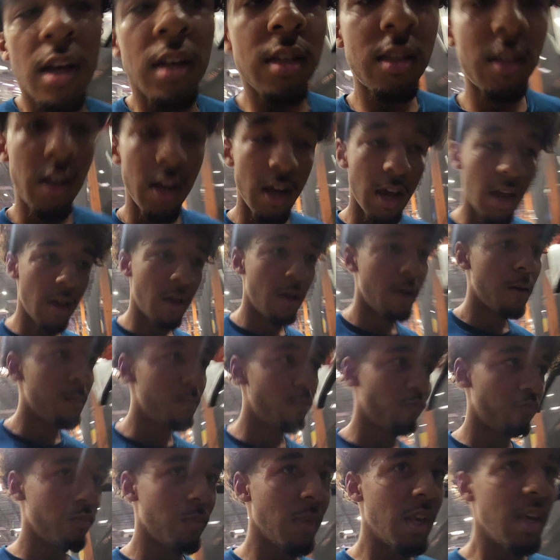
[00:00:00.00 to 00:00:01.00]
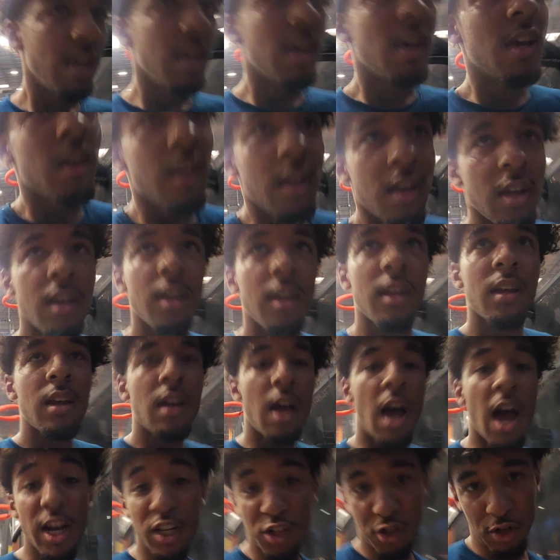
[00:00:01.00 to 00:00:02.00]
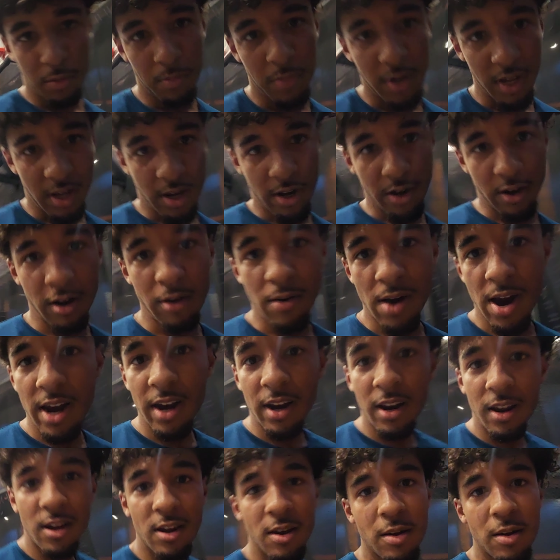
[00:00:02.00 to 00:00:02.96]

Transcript: See, I shouldn't be here, right?